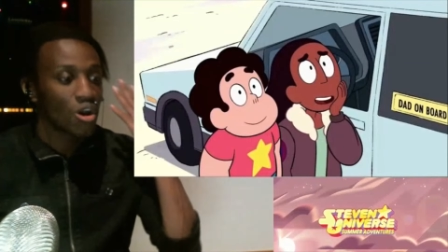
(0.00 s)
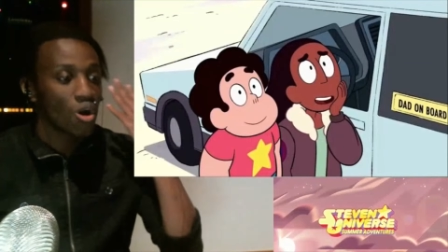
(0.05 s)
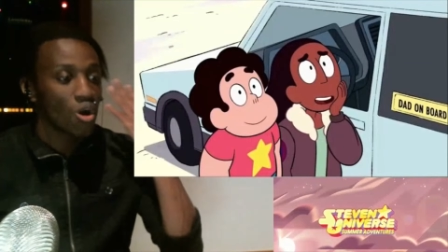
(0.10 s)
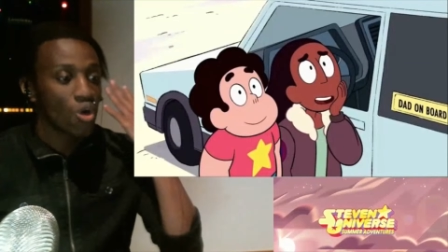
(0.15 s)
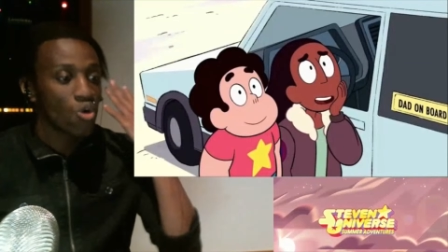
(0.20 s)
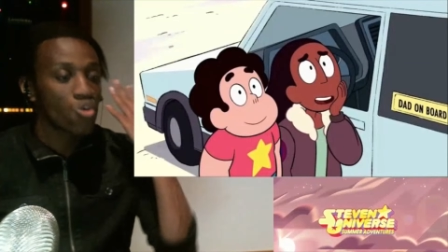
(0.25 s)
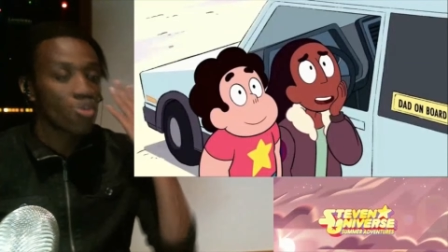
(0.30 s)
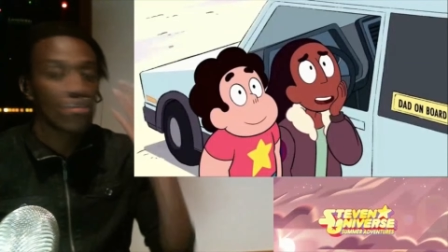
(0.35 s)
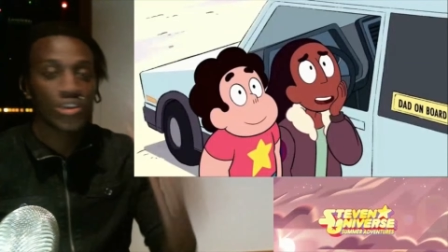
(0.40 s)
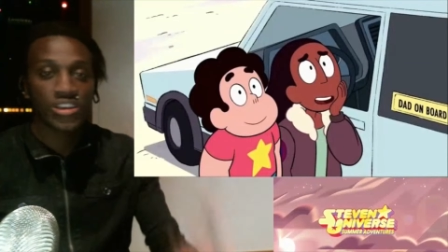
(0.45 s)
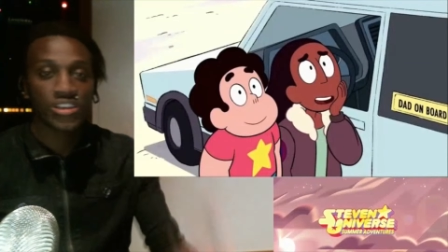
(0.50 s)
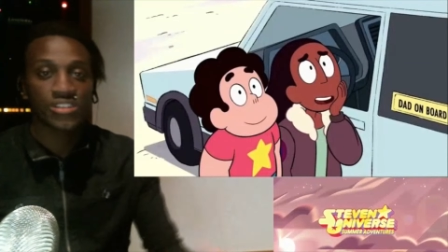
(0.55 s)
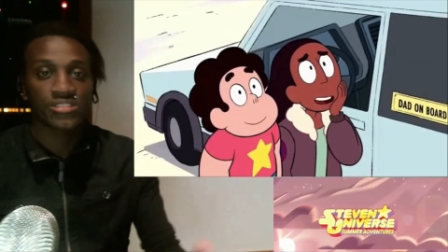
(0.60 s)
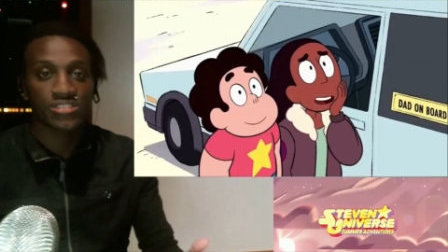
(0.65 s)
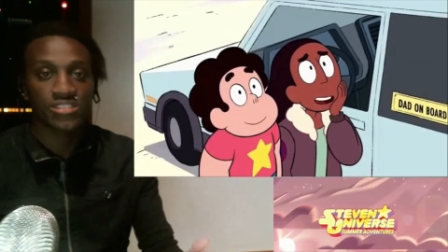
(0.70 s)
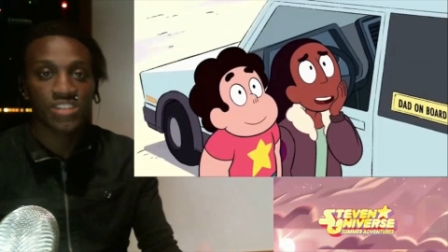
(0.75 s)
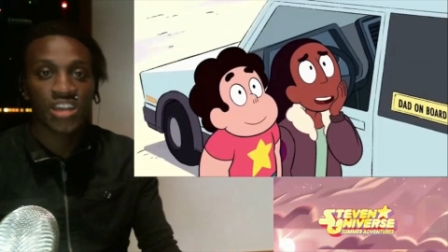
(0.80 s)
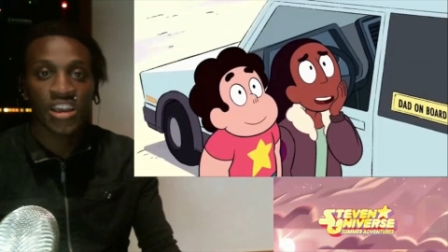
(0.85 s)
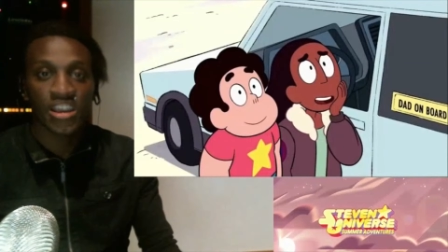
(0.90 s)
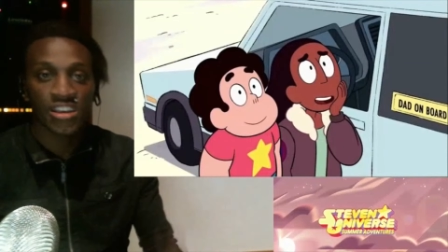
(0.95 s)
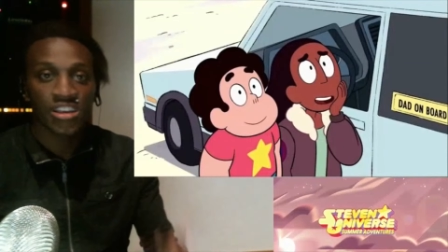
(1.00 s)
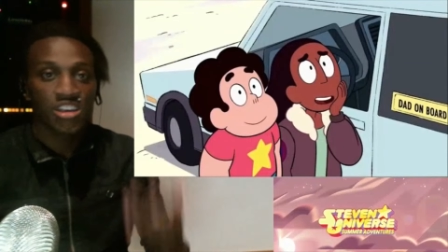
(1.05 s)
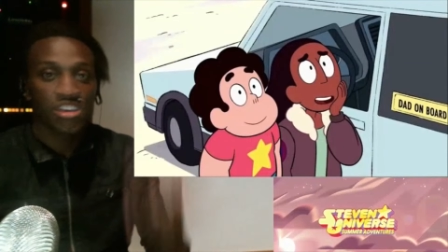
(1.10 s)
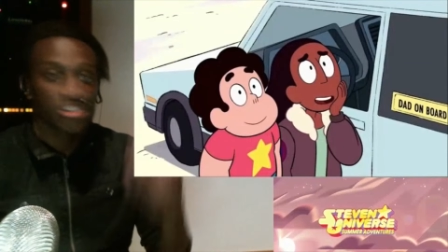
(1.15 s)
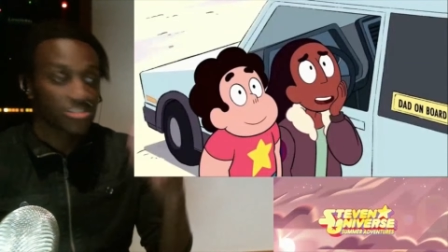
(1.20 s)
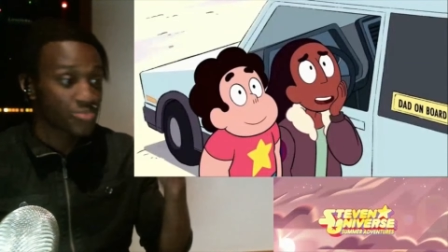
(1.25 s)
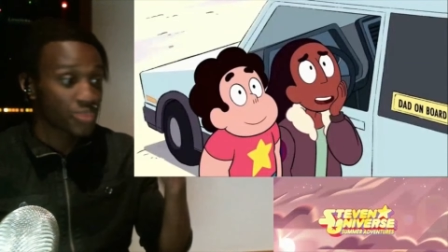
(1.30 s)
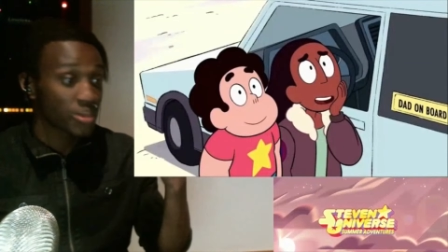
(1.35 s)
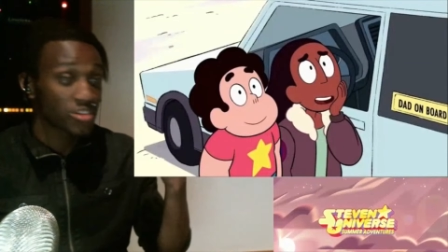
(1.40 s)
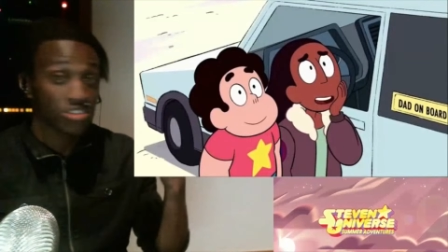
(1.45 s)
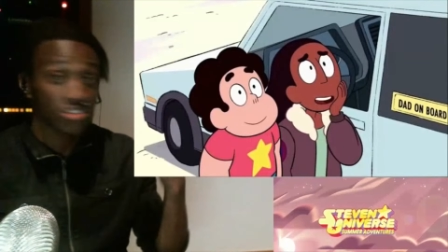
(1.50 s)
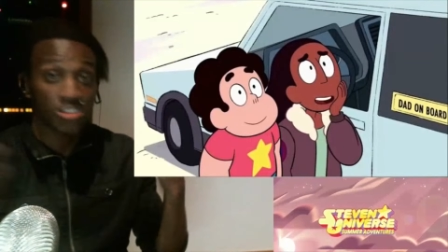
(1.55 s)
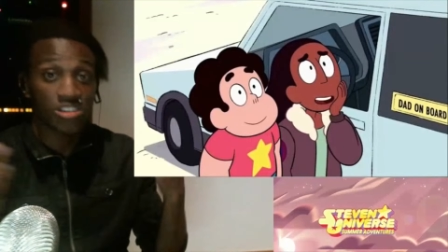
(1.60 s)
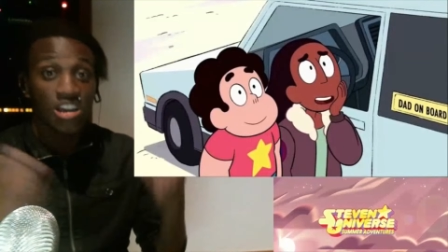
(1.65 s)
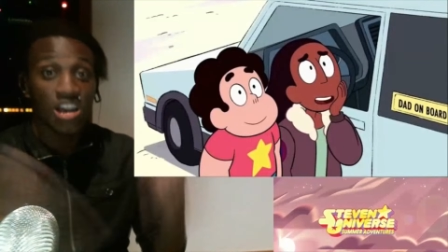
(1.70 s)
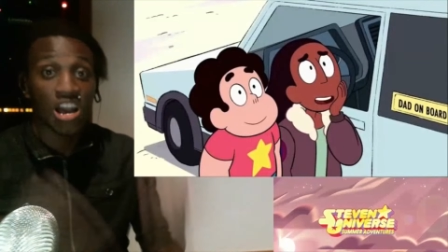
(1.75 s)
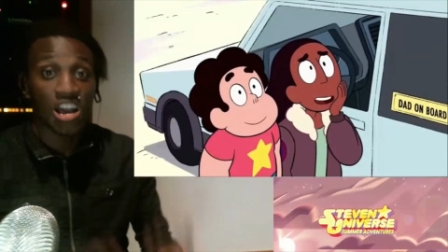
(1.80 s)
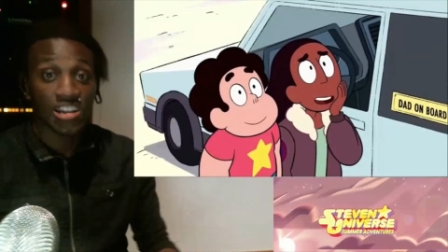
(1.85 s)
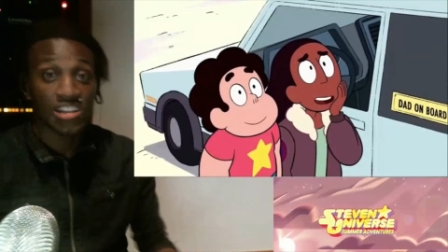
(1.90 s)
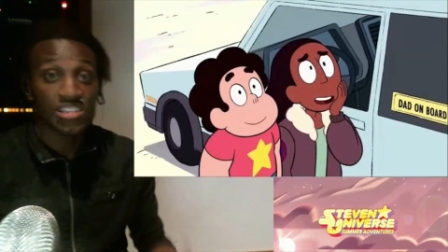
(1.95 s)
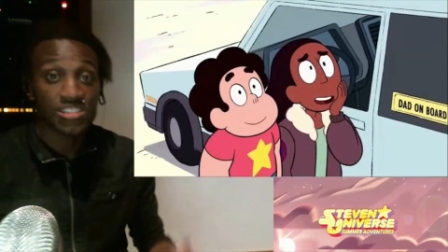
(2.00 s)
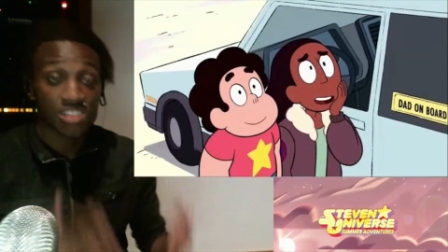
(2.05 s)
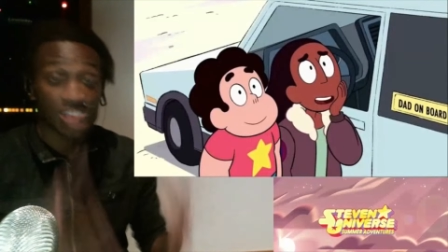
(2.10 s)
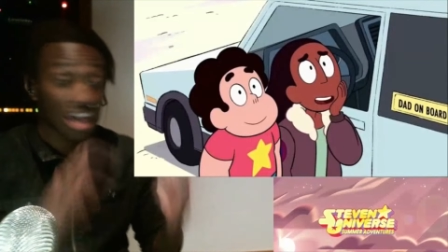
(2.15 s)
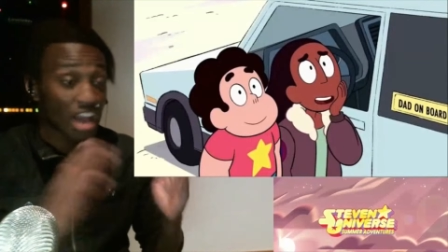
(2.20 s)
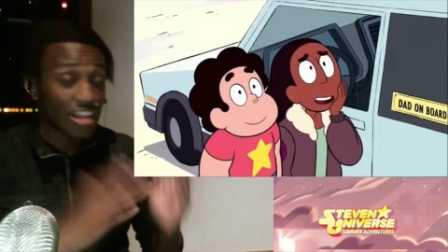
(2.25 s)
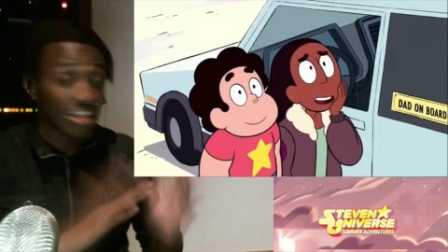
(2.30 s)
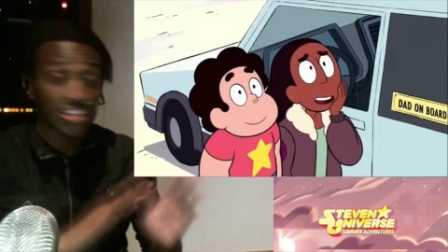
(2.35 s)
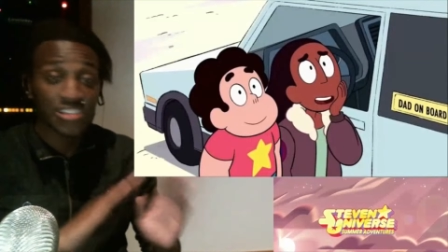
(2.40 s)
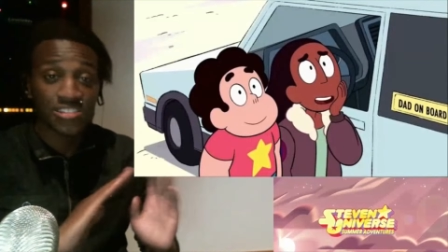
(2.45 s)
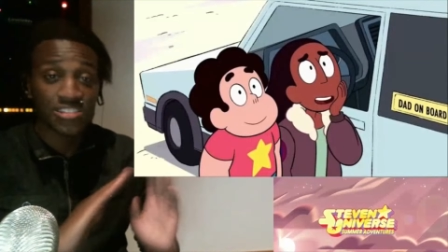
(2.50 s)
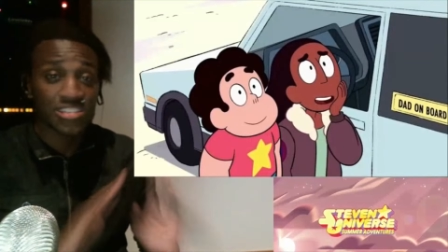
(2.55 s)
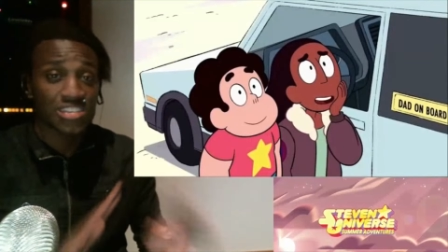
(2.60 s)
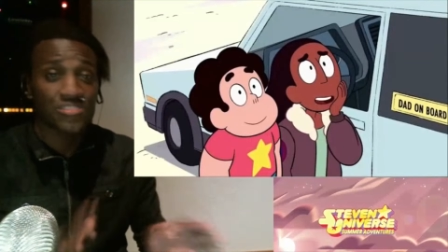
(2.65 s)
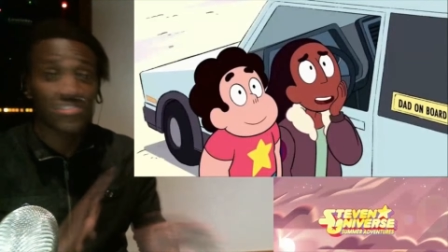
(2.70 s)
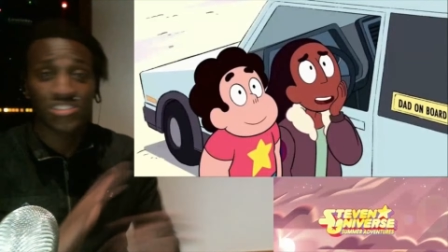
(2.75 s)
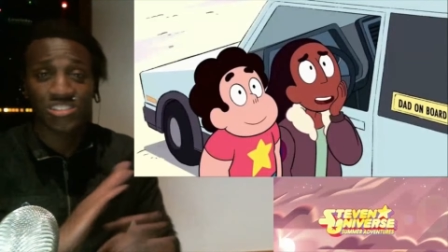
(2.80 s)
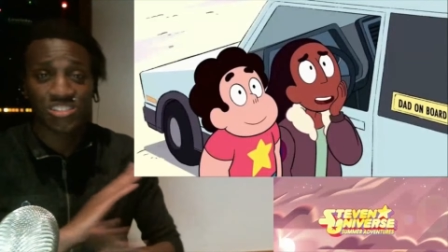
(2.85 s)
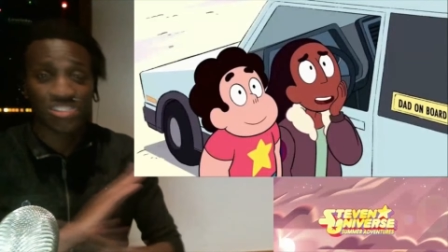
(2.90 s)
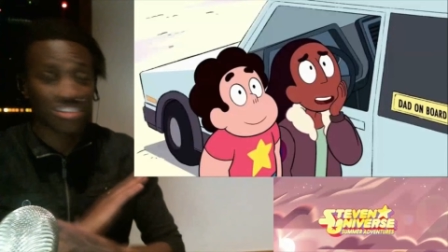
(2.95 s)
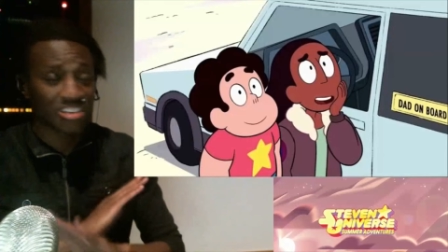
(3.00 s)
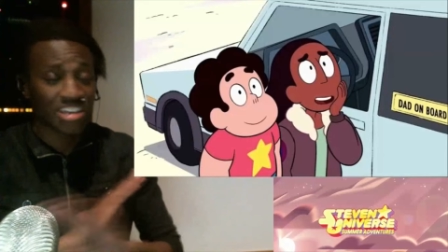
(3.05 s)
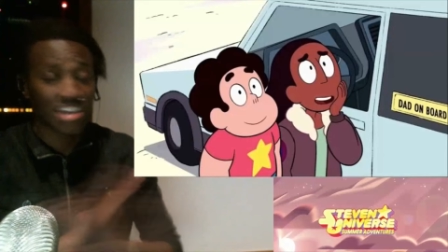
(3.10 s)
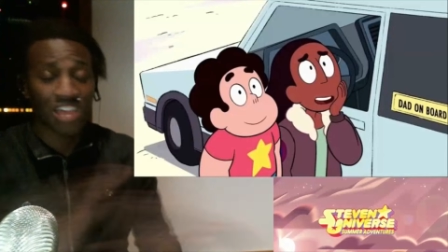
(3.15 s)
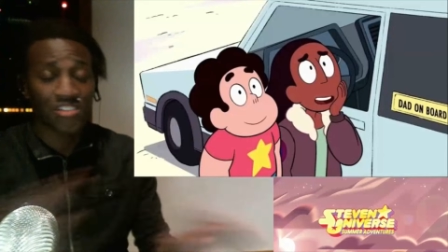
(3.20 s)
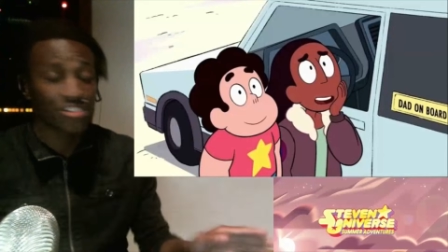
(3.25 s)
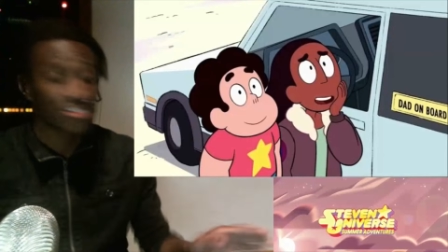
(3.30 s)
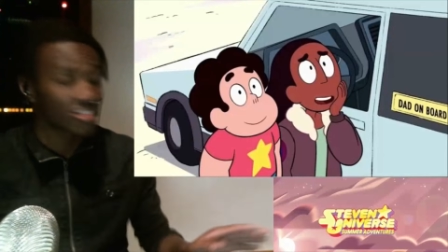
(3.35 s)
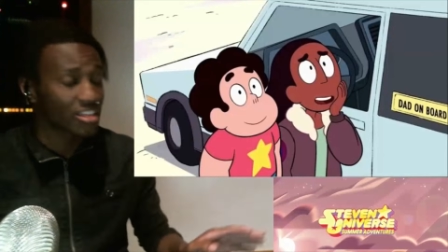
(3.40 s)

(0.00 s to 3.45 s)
who he is today. Especially Connie, Connie and Steven together.